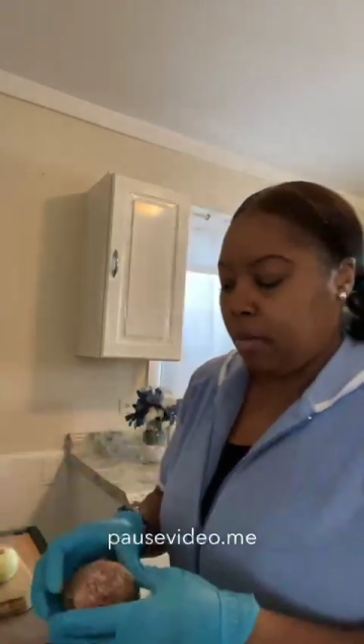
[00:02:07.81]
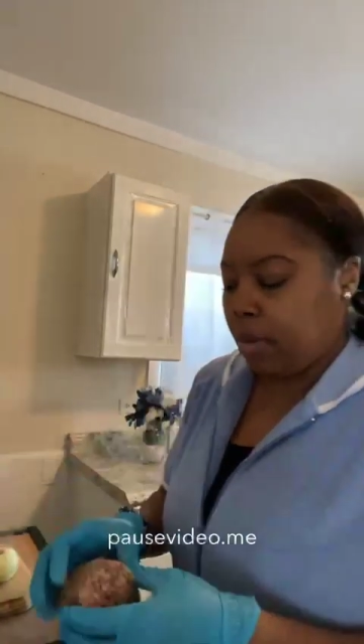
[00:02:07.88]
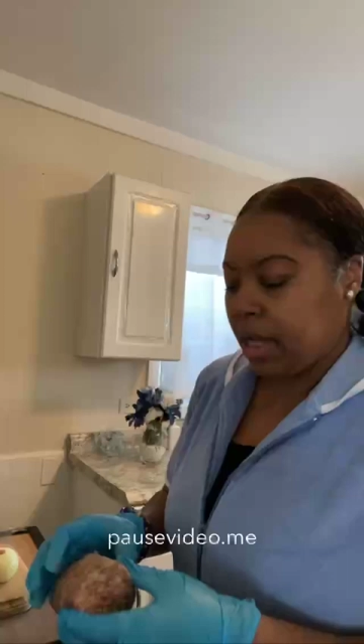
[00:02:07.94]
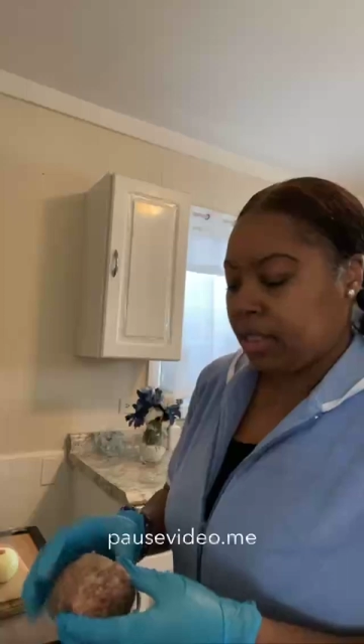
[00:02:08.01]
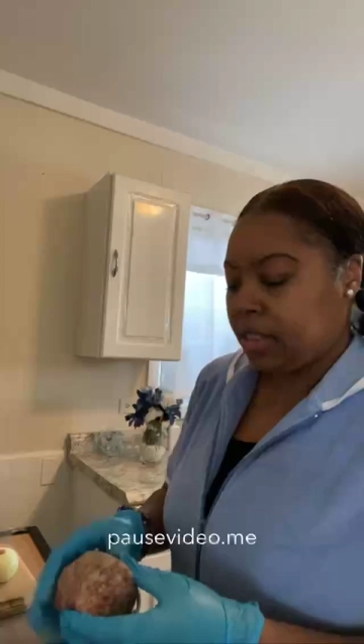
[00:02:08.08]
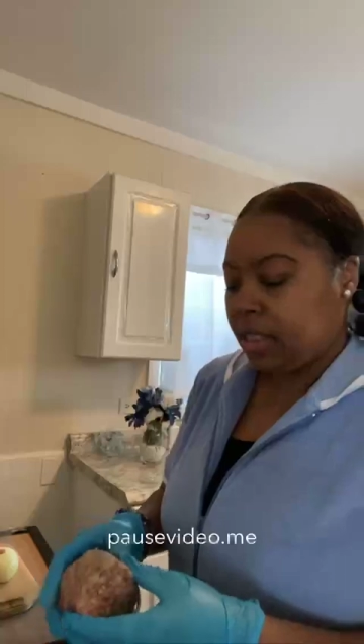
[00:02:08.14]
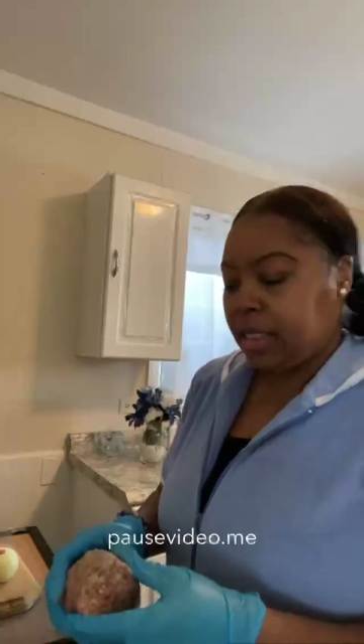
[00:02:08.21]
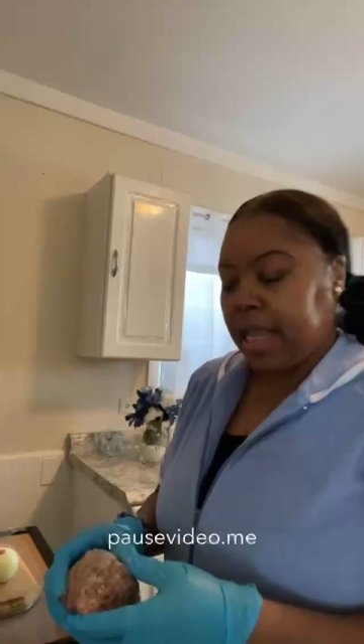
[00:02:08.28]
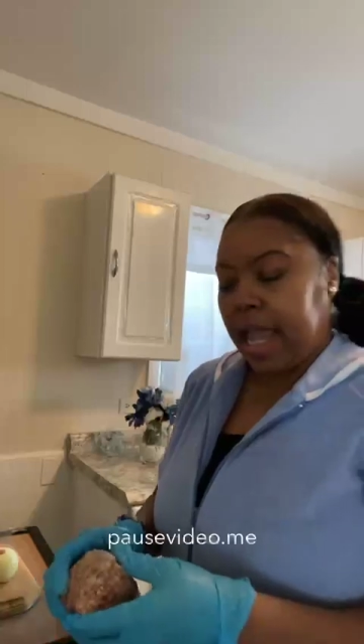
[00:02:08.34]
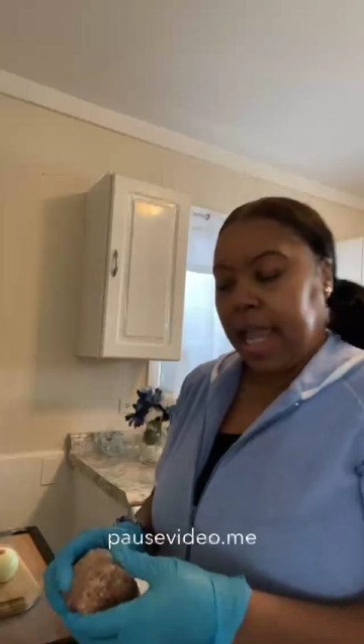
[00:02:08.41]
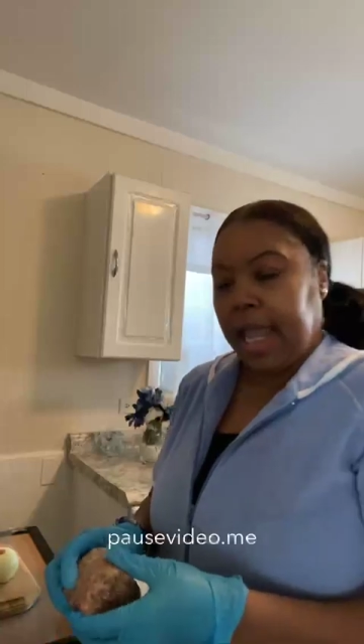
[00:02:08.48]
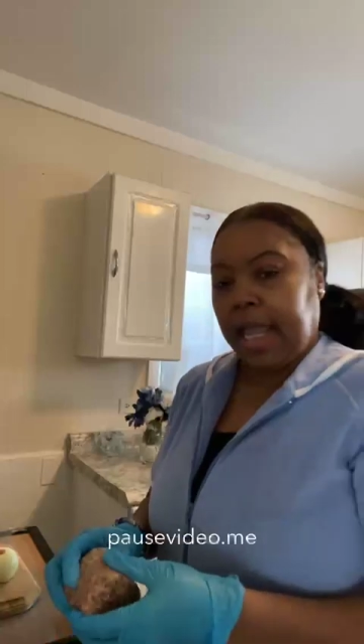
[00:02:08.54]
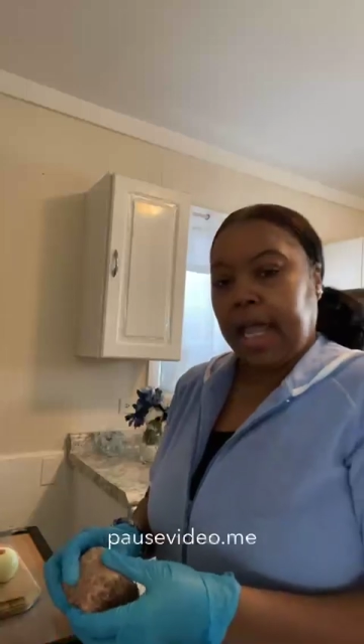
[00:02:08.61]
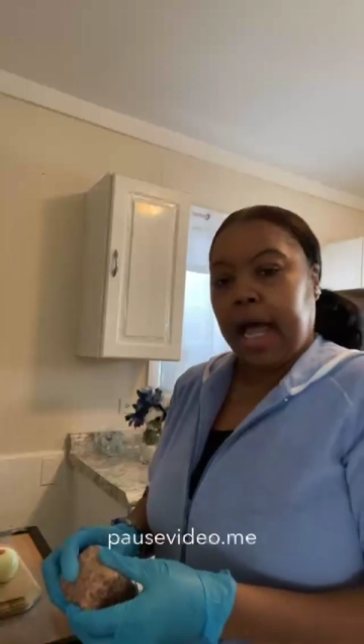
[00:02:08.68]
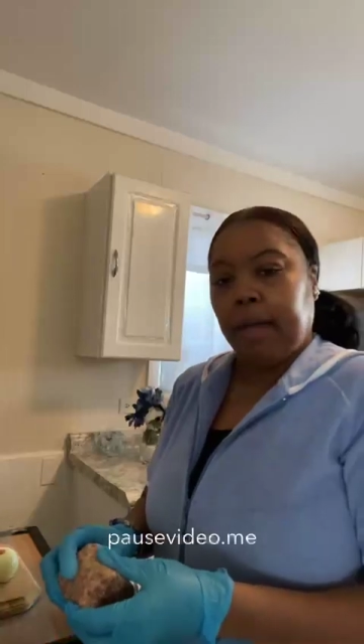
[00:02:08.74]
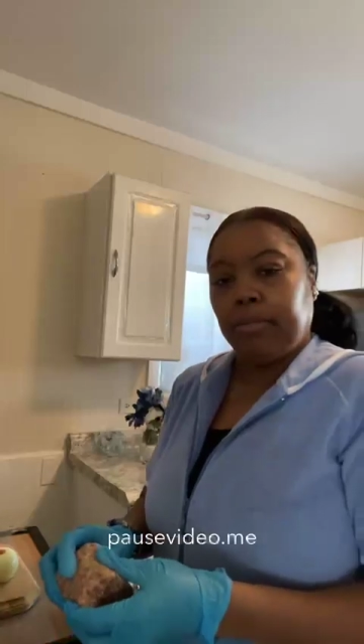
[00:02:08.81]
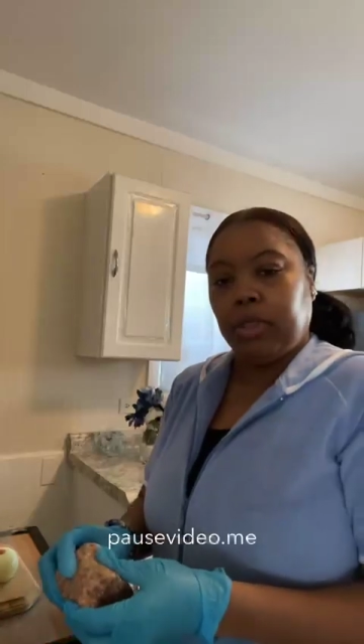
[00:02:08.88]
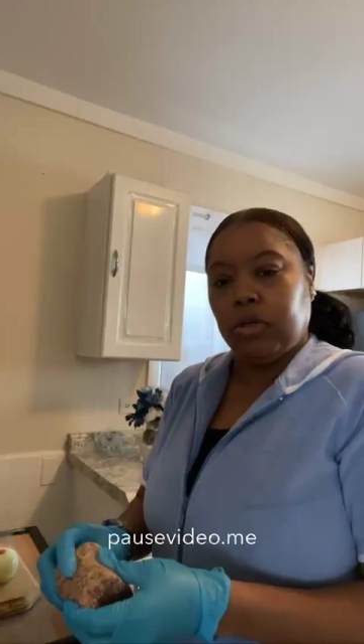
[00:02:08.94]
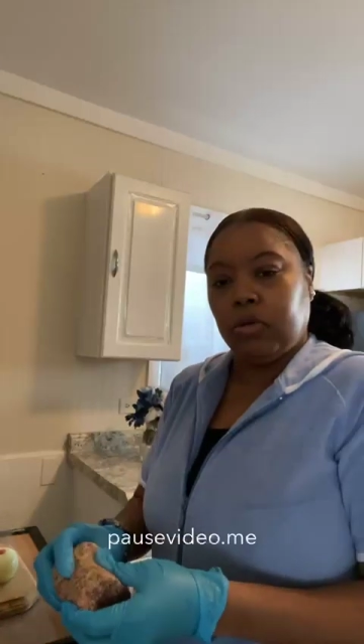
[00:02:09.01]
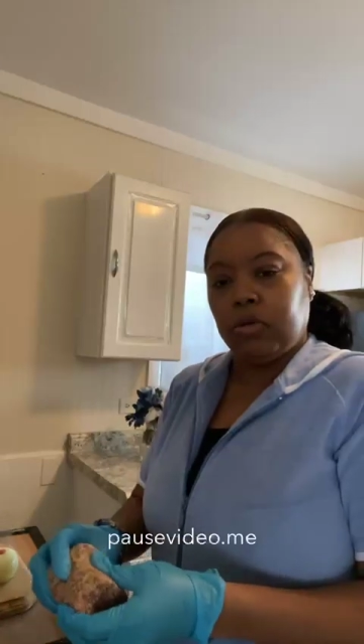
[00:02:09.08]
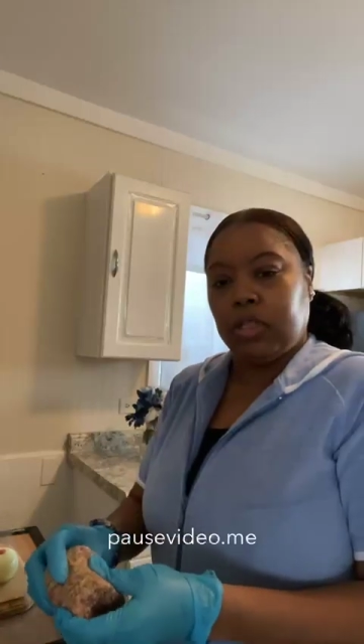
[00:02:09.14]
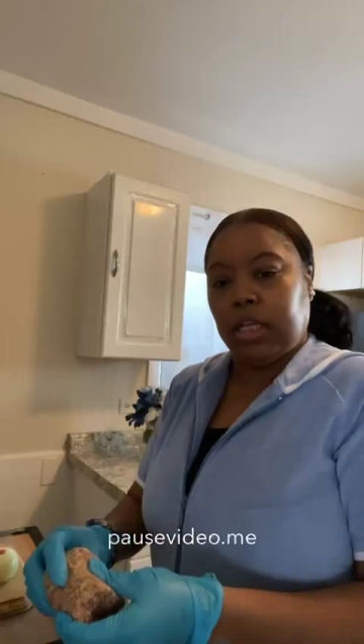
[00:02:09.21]
But today I'm
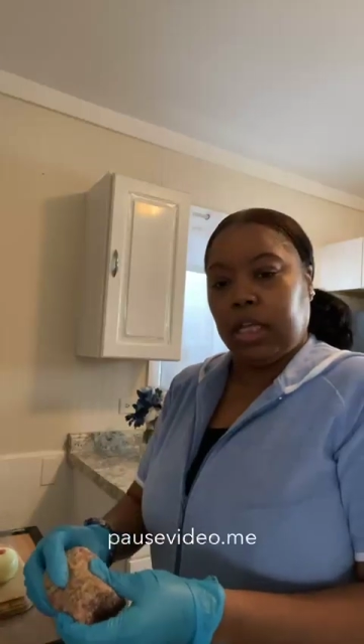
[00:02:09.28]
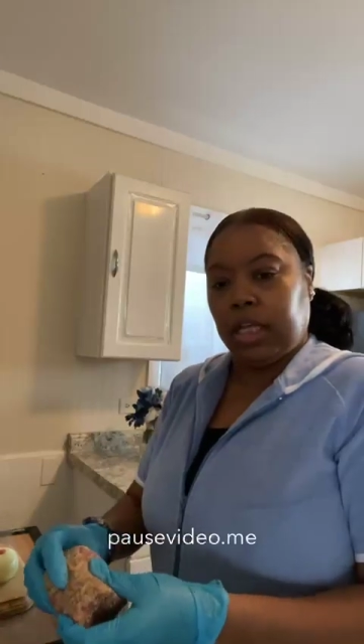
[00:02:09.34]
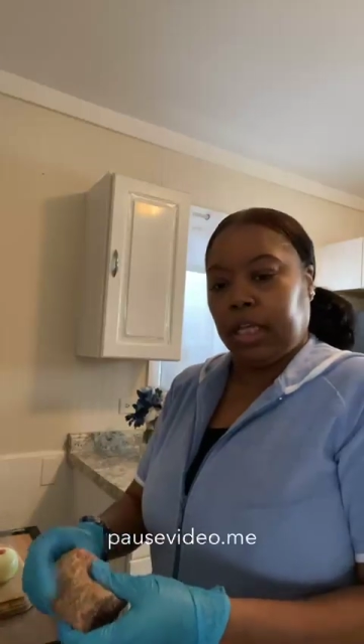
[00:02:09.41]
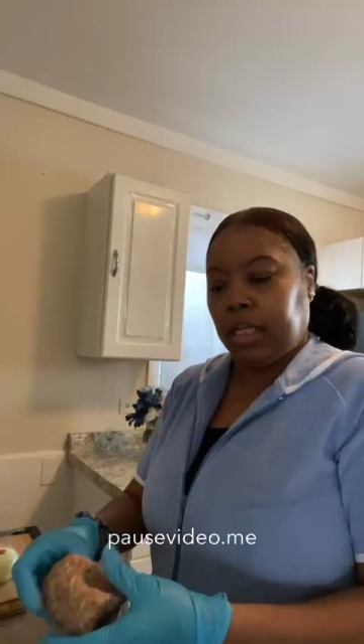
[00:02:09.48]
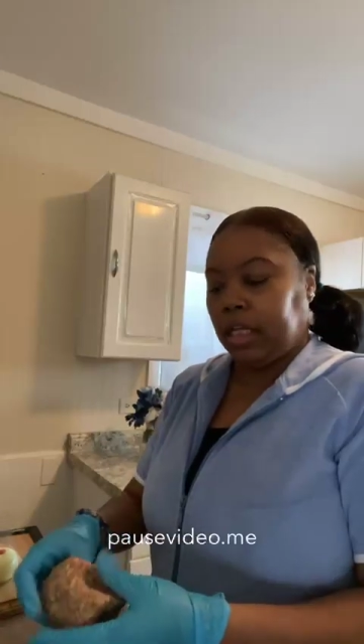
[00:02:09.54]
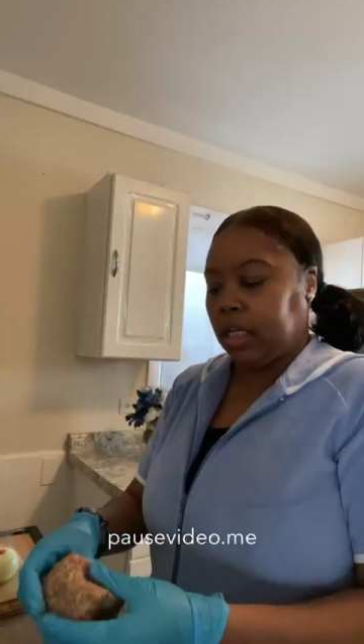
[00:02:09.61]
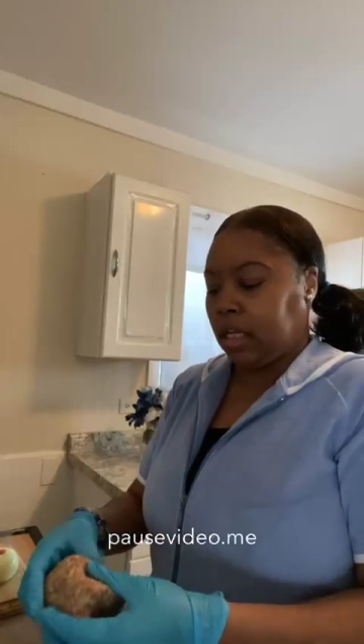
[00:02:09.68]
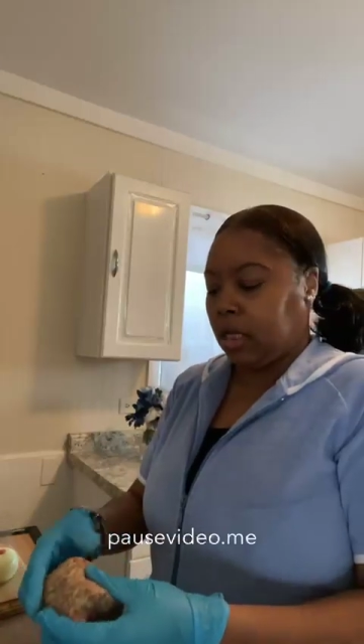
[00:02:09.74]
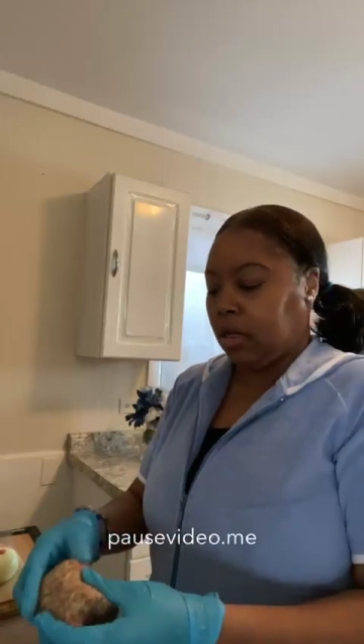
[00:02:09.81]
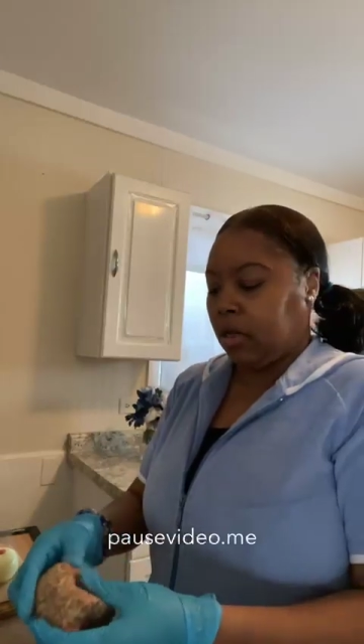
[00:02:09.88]
using